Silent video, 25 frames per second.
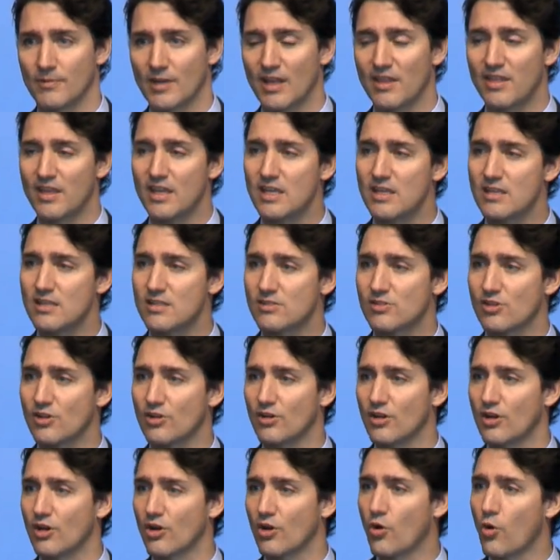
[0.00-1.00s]
These
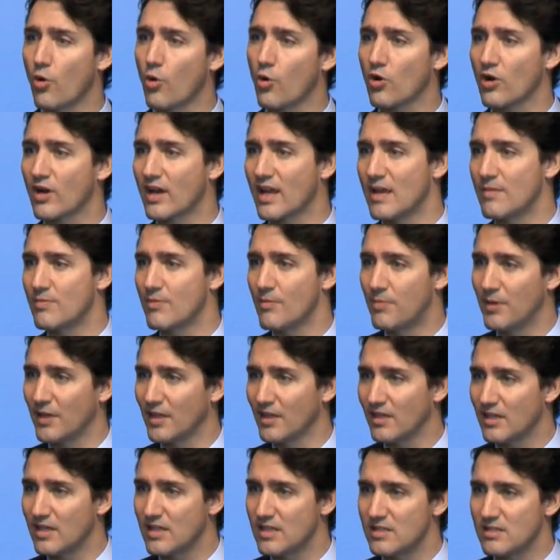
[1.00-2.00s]
are core
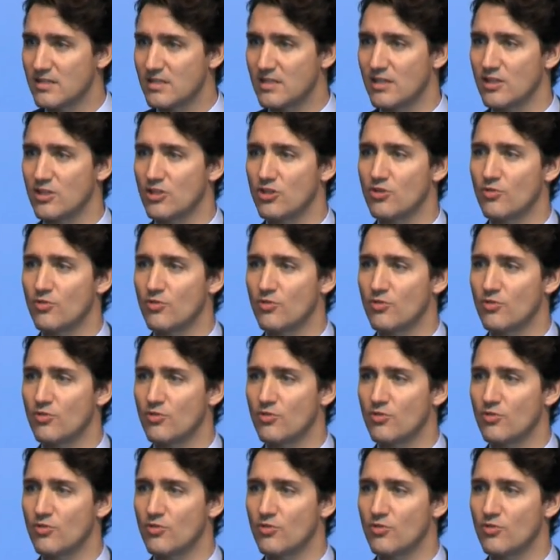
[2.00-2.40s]
capabilities that